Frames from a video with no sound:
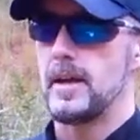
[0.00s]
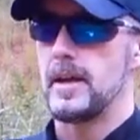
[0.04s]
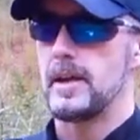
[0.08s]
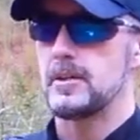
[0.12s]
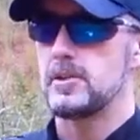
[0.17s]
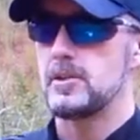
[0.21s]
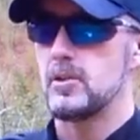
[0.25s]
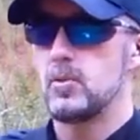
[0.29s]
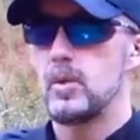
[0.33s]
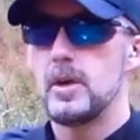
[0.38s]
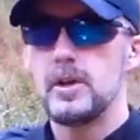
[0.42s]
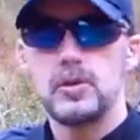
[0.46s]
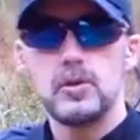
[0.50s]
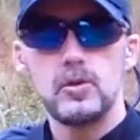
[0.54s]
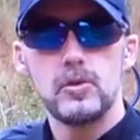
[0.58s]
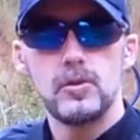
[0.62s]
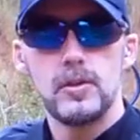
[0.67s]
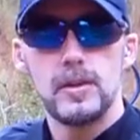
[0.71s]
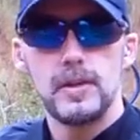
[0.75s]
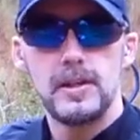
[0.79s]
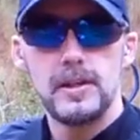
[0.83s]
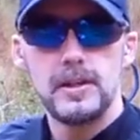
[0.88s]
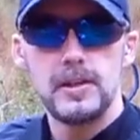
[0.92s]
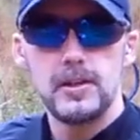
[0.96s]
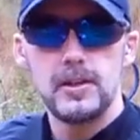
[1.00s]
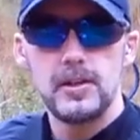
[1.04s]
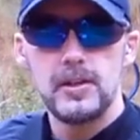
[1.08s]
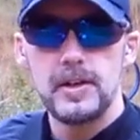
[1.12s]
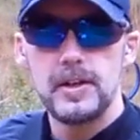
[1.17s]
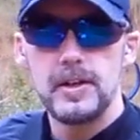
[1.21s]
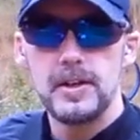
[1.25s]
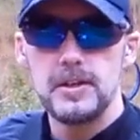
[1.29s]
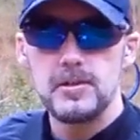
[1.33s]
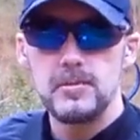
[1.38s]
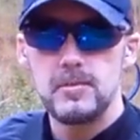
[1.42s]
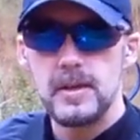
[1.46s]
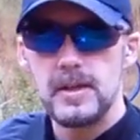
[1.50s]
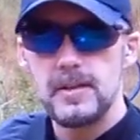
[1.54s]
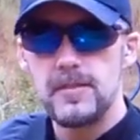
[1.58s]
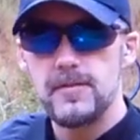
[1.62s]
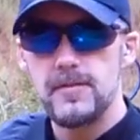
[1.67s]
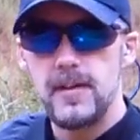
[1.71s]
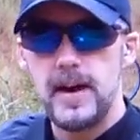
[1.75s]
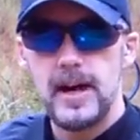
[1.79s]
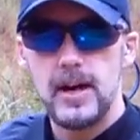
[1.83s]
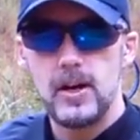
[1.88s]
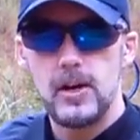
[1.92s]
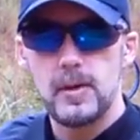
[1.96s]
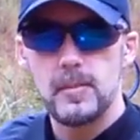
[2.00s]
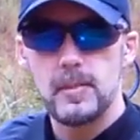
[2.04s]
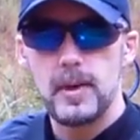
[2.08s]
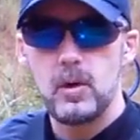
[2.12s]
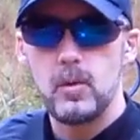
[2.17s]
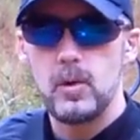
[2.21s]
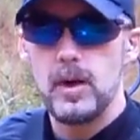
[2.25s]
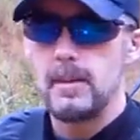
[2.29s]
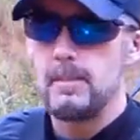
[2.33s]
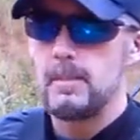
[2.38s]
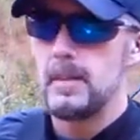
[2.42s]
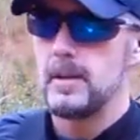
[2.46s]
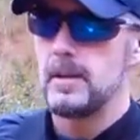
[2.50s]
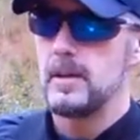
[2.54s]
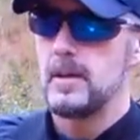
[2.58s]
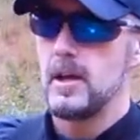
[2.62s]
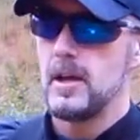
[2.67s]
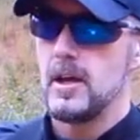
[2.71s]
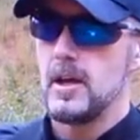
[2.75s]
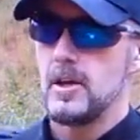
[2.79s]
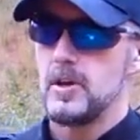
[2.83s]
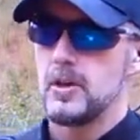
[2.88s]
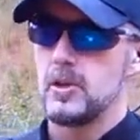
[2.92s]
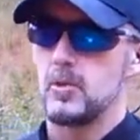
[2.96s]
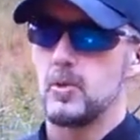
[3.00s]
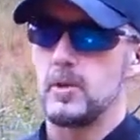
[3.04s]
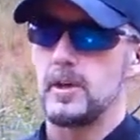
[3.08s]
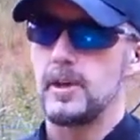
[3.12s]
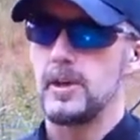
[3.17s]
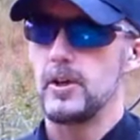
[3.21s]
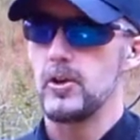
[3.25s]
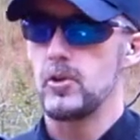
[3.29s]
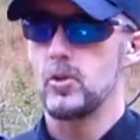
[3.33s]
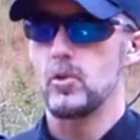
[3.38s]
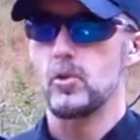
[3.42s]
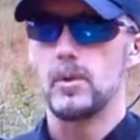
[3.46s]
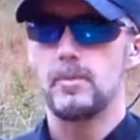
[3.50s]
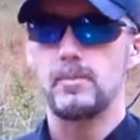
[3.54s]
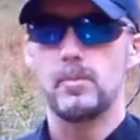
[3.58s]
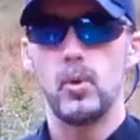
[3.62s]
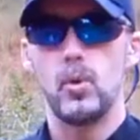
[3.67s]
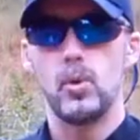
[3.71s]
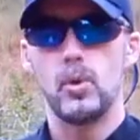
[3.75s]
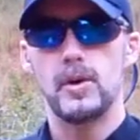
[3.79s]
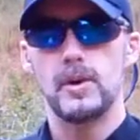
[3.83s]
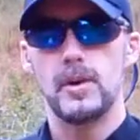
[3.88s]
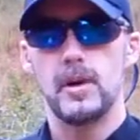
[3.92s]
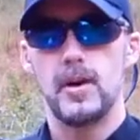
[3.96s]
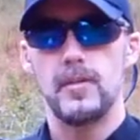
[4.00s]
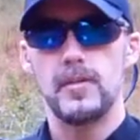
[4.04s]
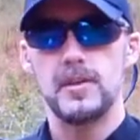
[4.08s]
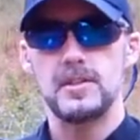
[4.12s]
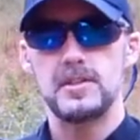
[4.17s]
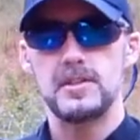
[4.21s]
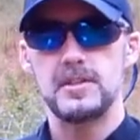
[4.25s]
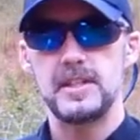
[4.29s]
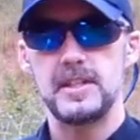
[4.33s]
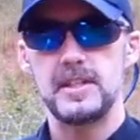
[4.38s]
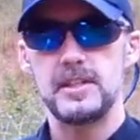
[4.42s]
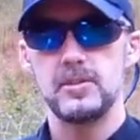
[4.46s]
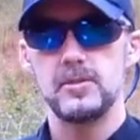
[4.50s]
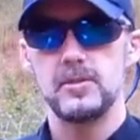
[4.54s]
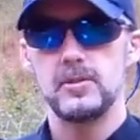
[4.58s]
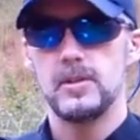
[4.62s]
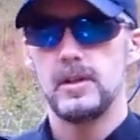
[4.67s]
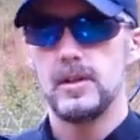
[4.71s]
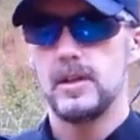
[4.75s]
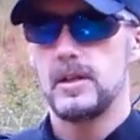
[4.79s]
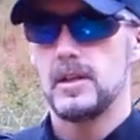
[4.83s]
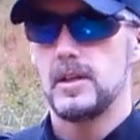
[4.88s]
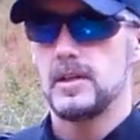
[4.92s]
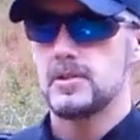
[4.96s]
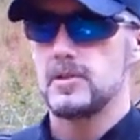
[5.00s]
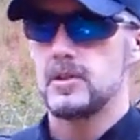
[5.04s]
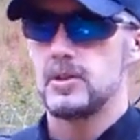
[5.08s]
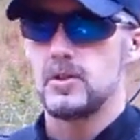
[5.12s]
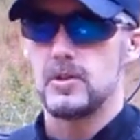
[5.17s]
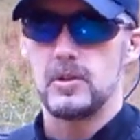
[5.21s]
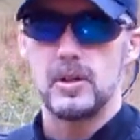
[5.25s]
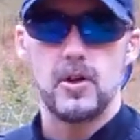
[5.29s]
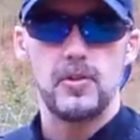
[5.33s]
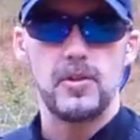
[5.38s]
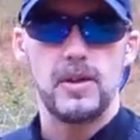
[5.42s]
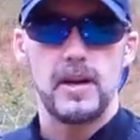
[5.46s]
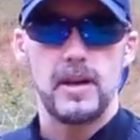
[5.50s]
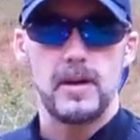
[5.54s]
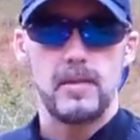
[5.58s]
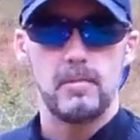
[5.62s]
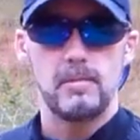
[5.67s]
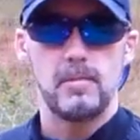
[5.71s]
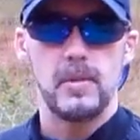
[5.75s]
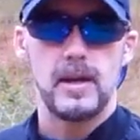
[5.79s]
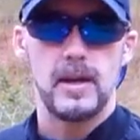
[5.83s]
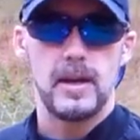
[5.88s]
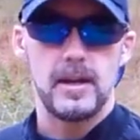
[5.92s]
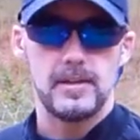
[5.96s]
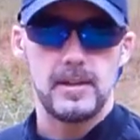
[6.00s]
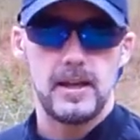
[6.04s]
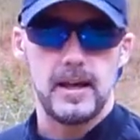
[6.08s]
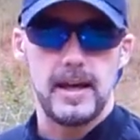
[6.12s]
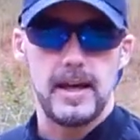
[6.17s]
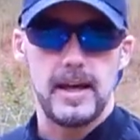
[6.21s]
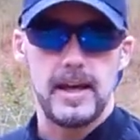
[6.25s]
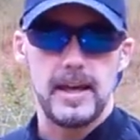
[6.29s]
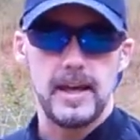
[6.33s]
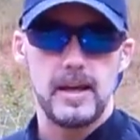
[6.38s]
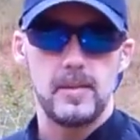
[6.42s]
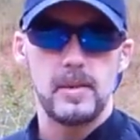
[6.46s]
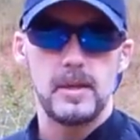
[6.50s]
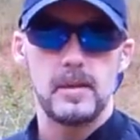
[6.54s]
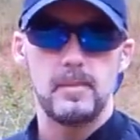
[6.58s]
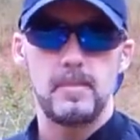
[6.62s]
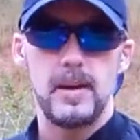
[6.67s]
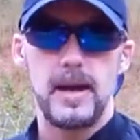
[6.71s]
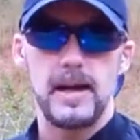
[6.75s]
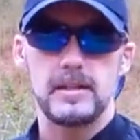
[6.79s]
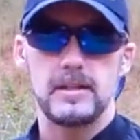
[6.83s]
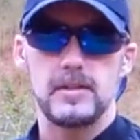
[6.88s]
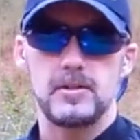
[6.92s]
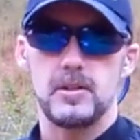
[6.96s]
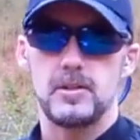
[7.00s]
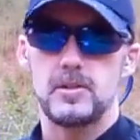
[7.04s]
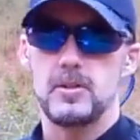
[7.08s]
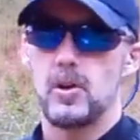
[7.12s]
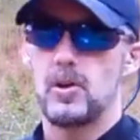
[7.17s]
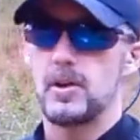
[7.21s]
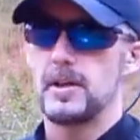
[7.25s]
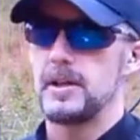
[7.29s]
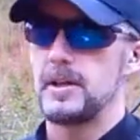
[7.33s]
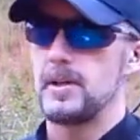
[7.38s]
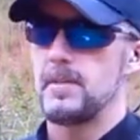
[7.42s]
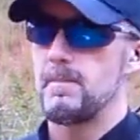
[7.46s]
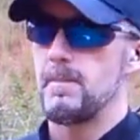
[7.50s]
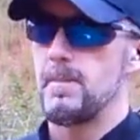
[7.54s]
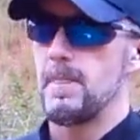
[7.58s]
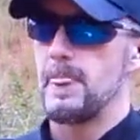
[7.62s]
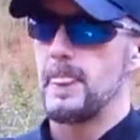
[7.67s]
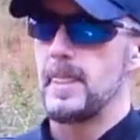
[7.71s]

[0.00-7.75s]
And so what you'll hear is me firing my weapon. You will hear the report on the steel, so you know that I am impacting the target.